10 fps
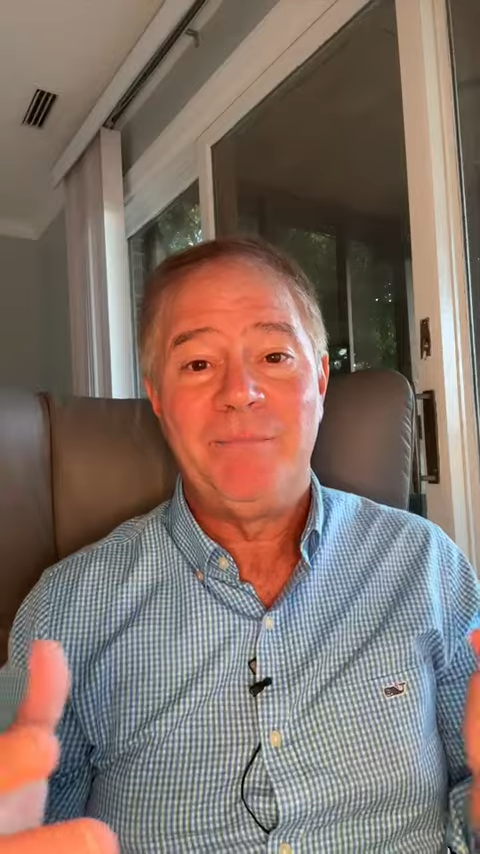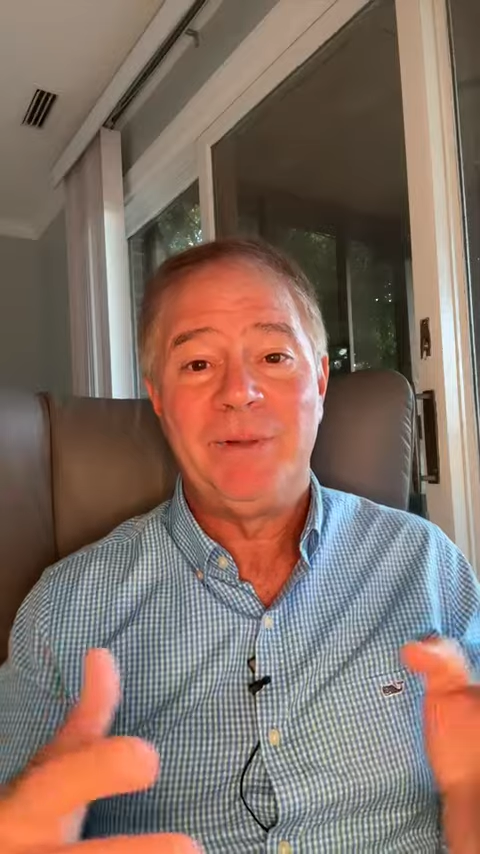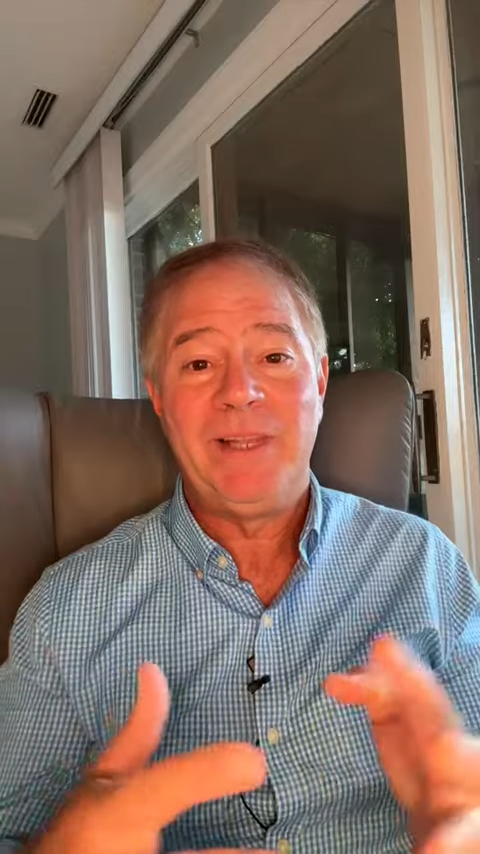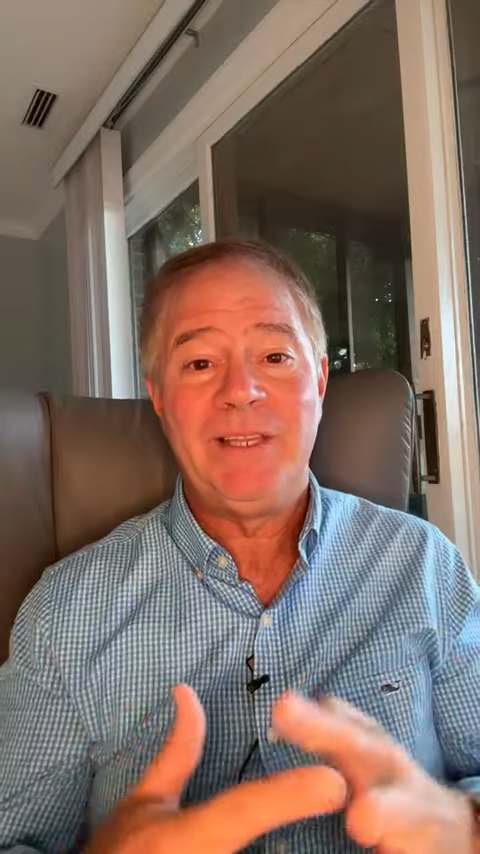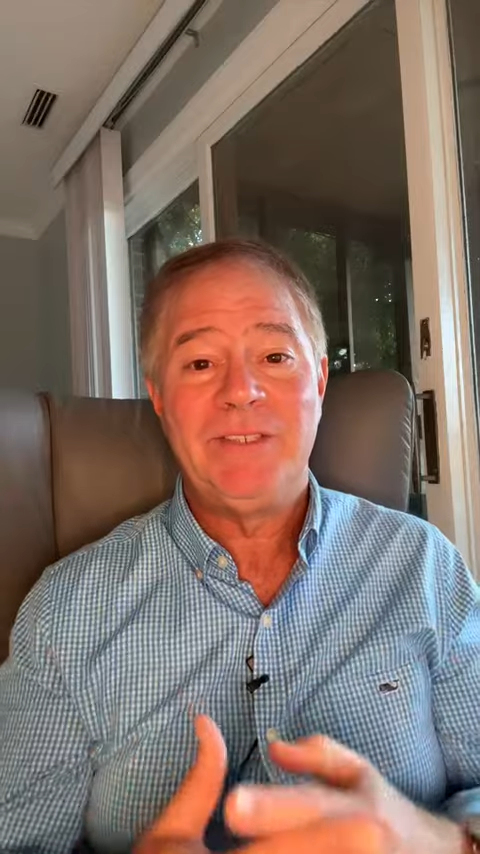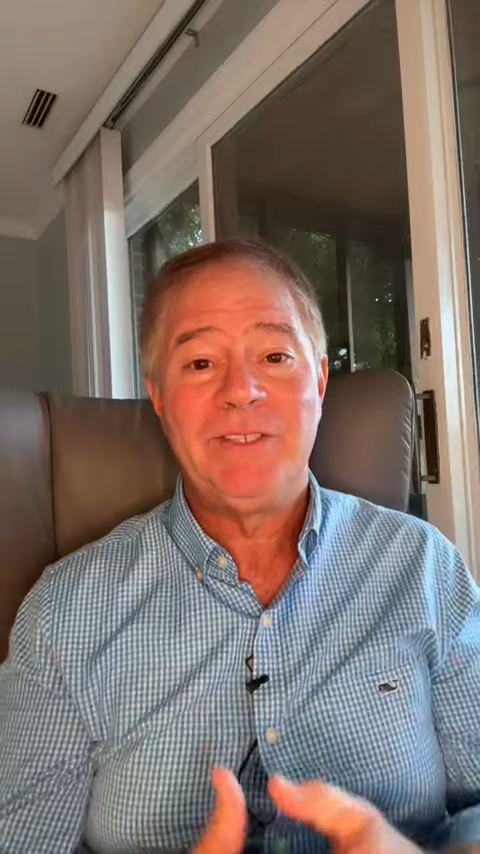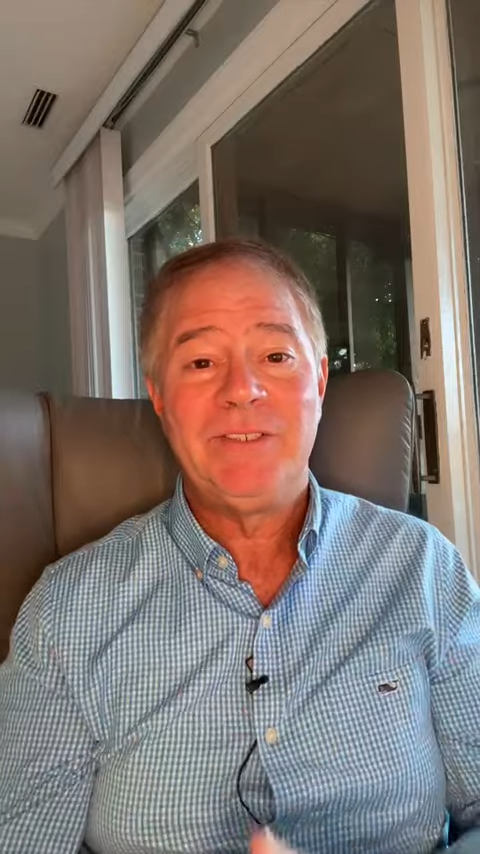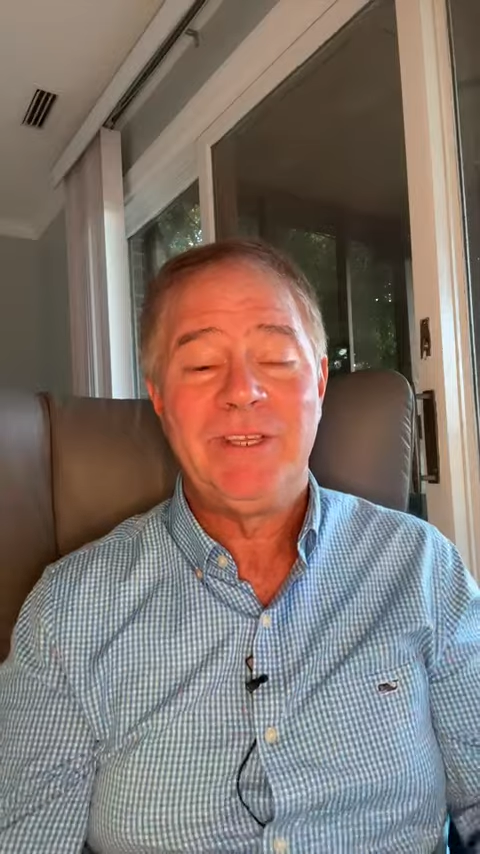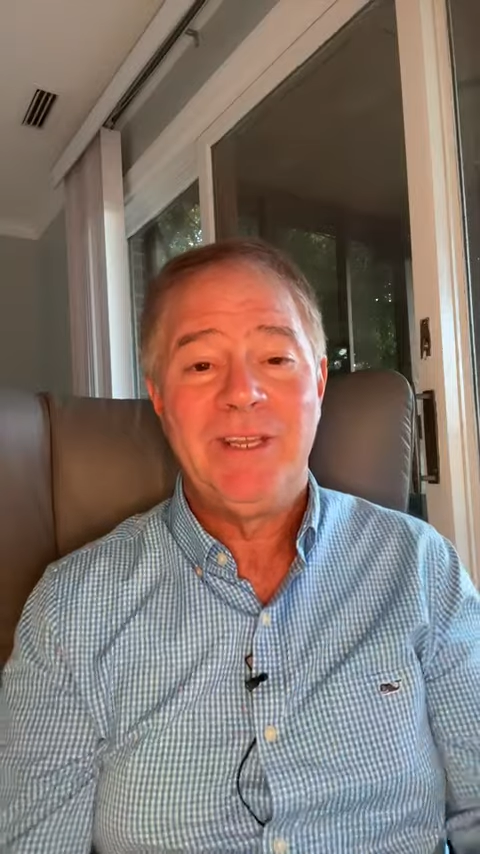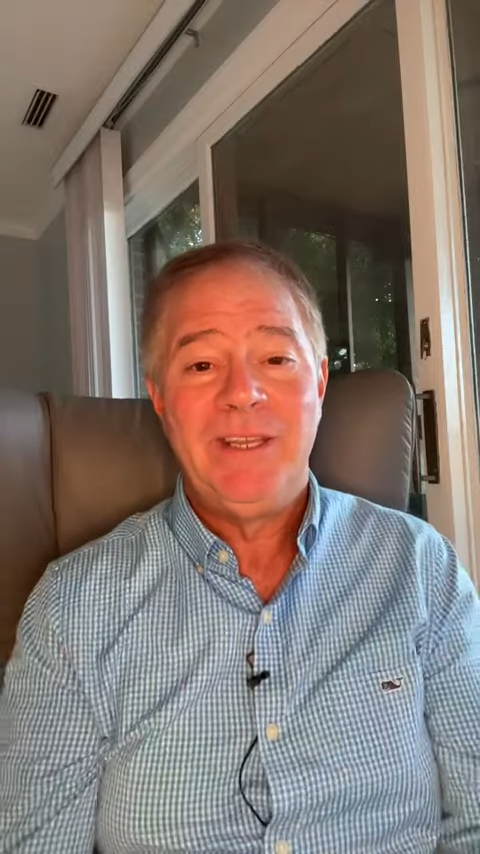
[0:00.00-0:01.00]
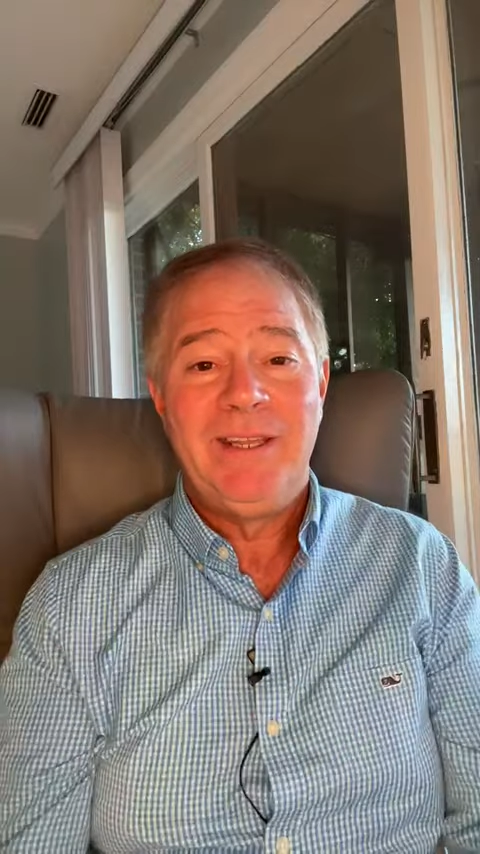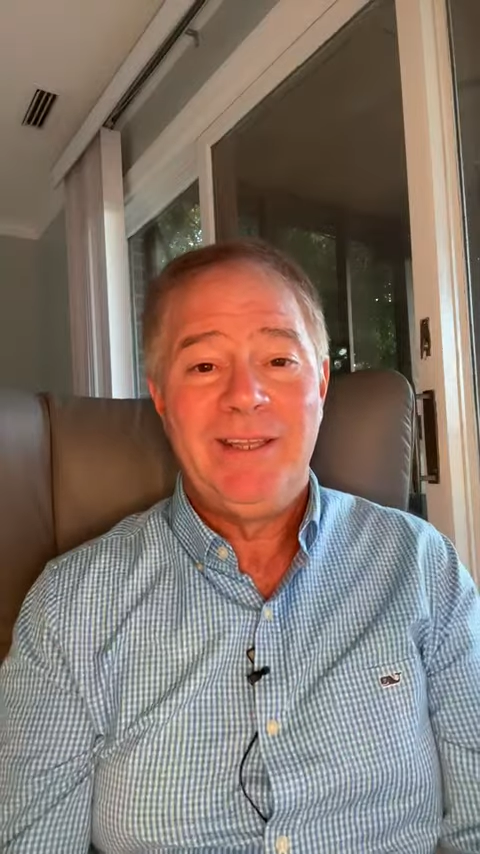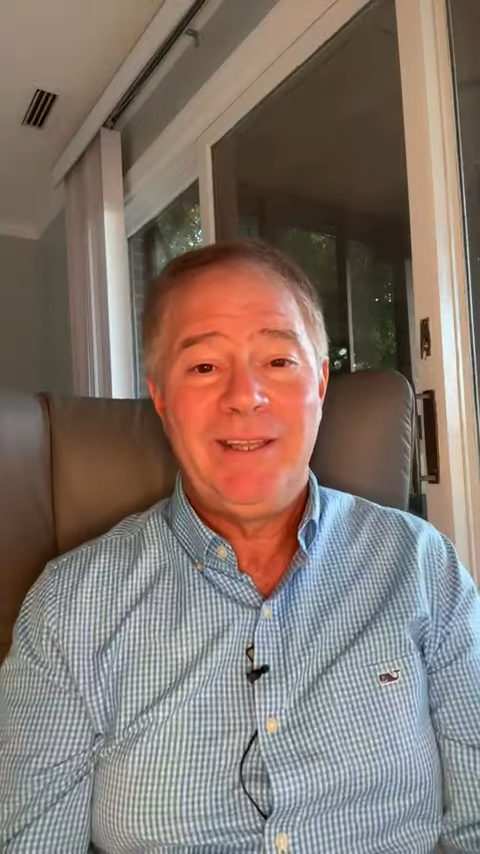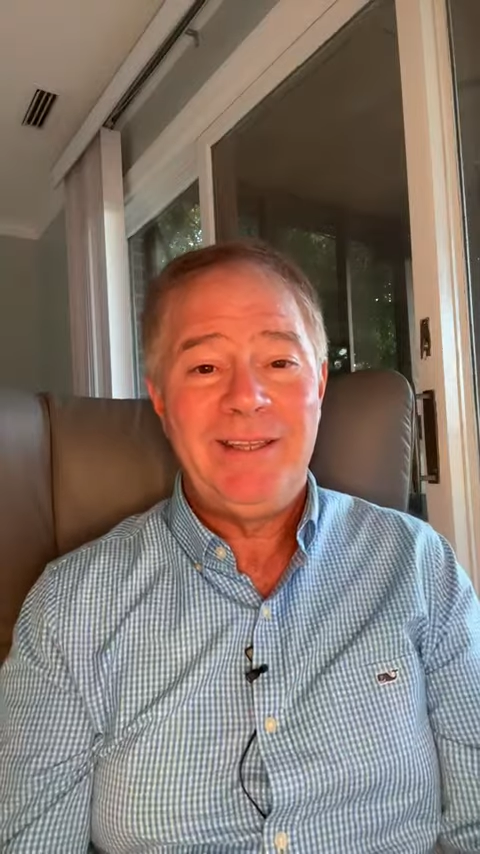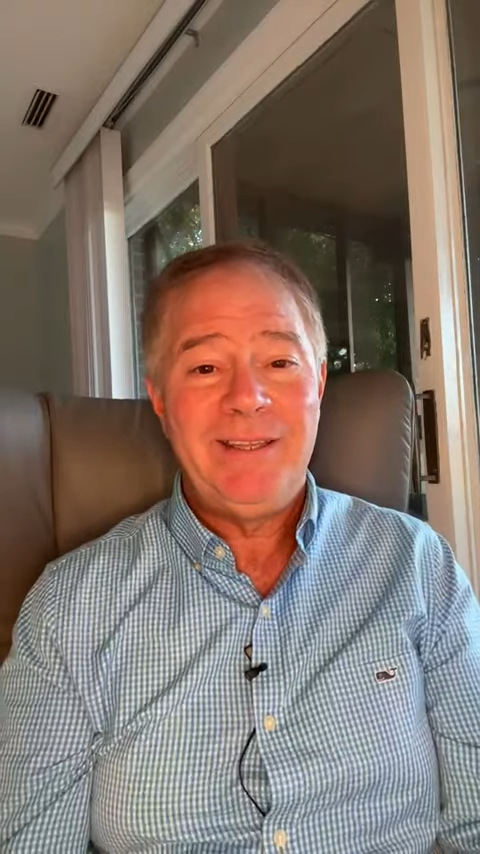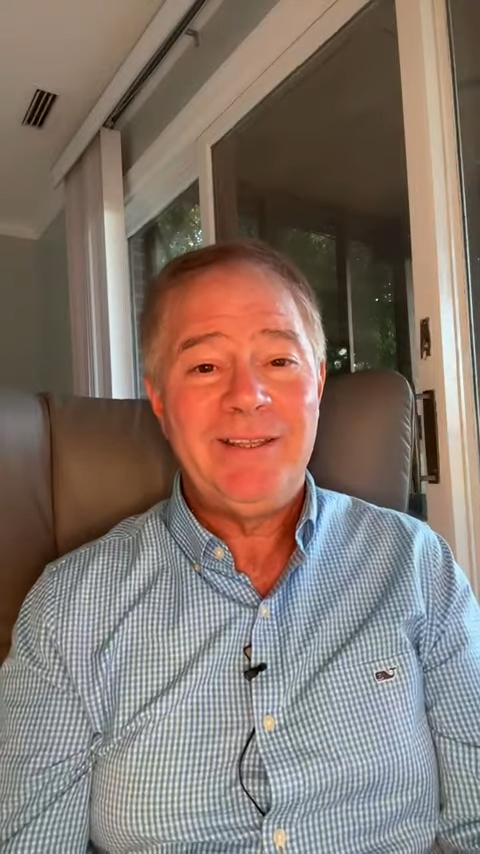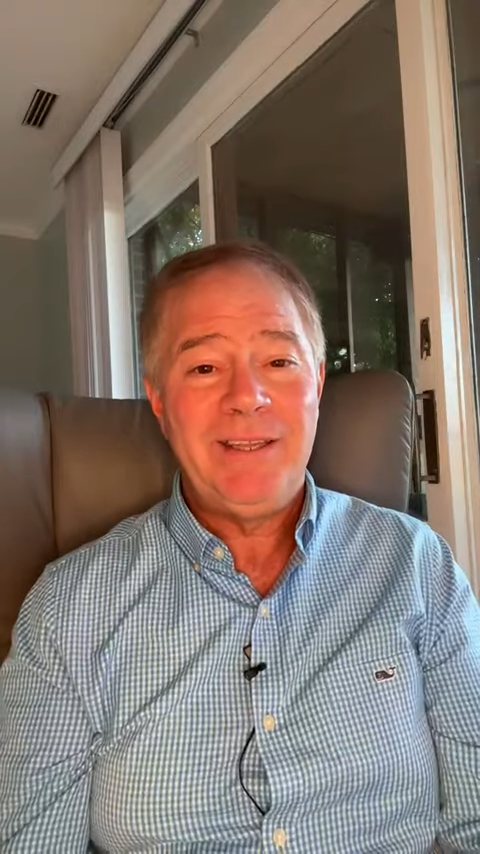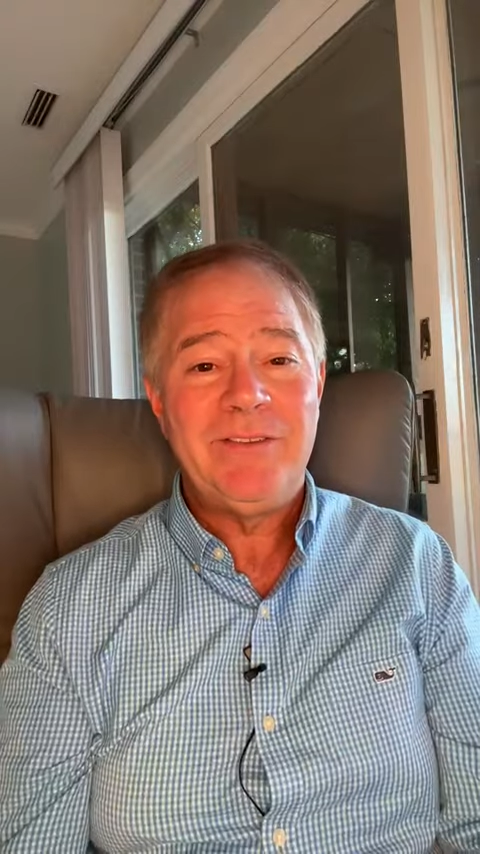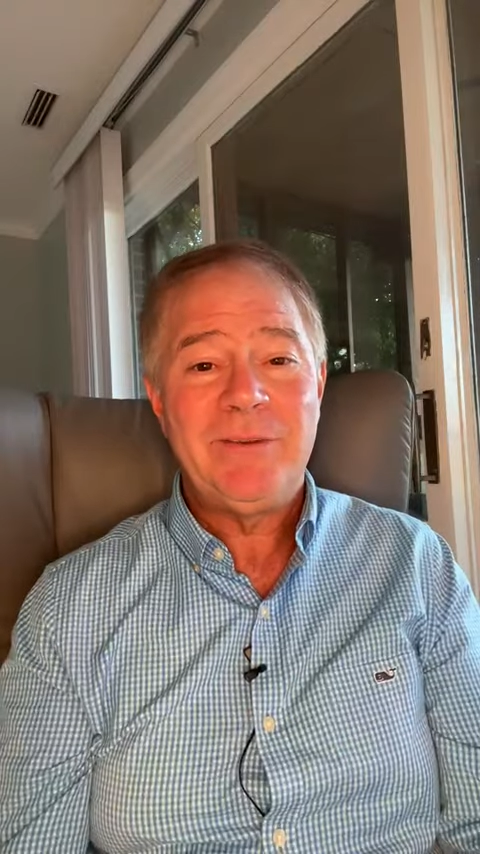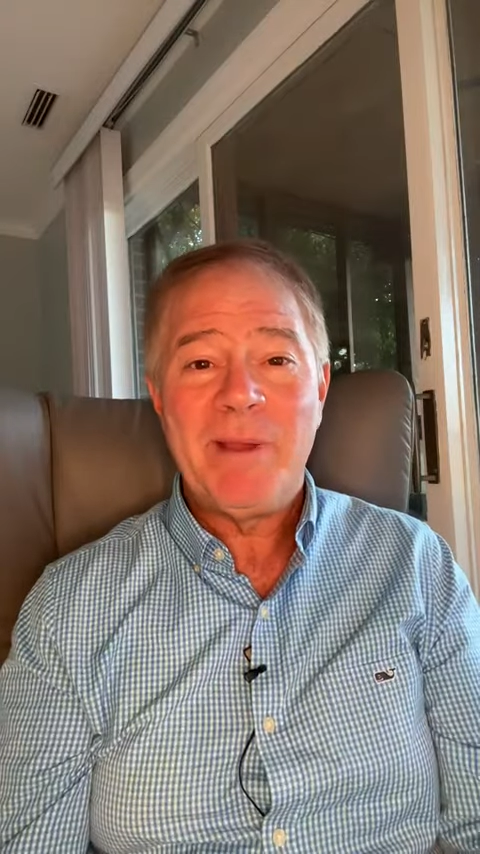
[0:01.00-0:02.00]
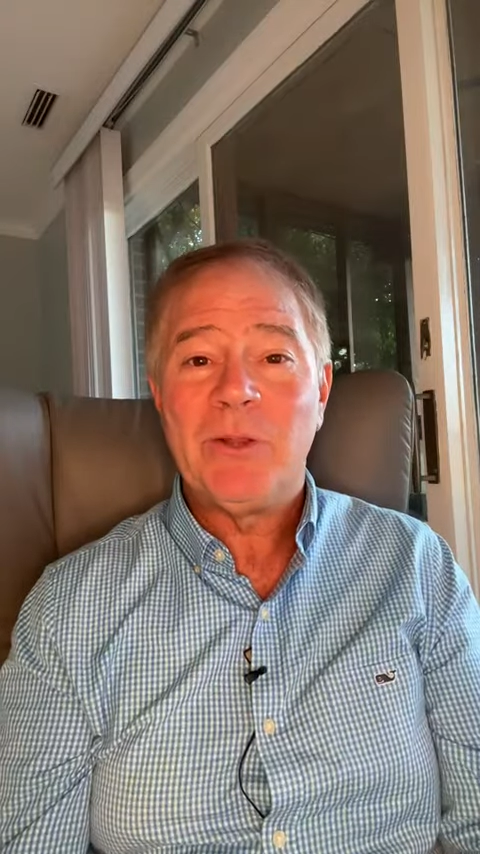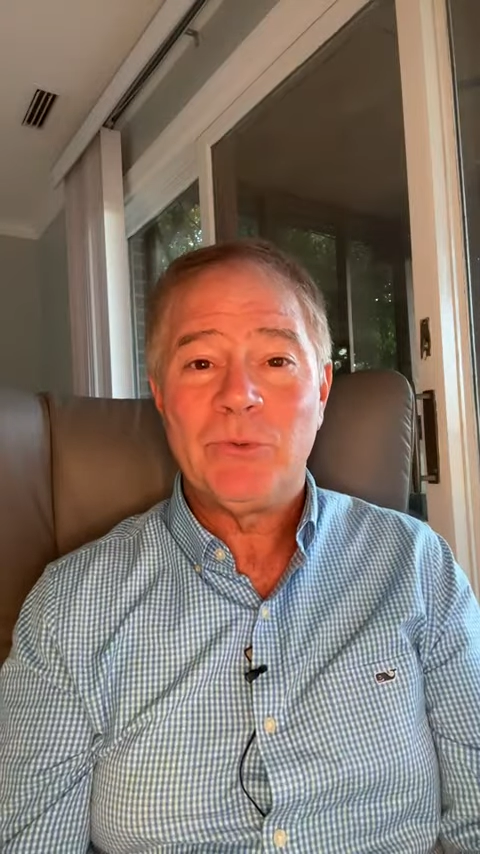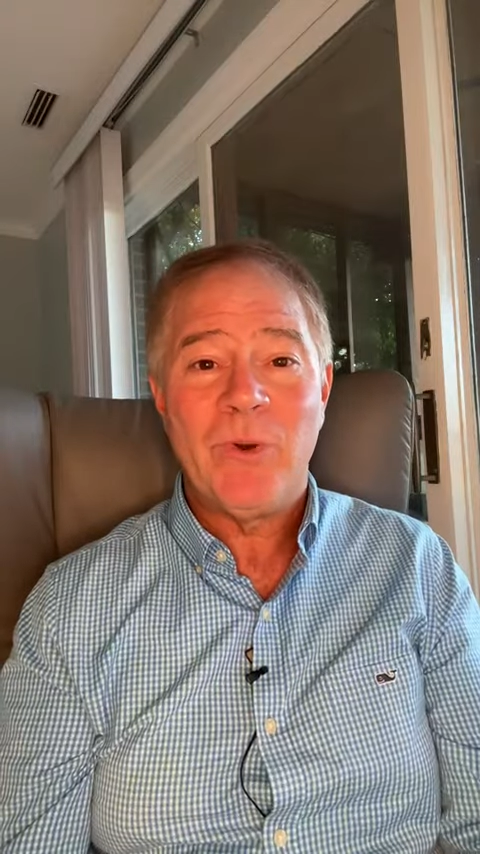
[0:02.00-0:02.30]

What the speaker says: pledges, it's about